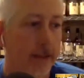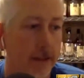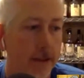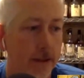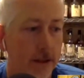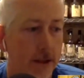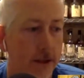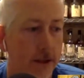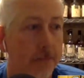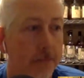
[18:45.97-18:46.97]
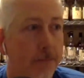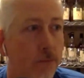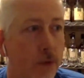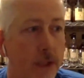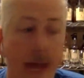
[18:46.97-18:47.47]
So
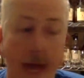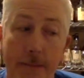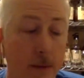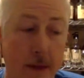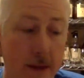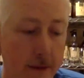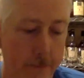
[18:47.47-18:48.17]
really happy with it.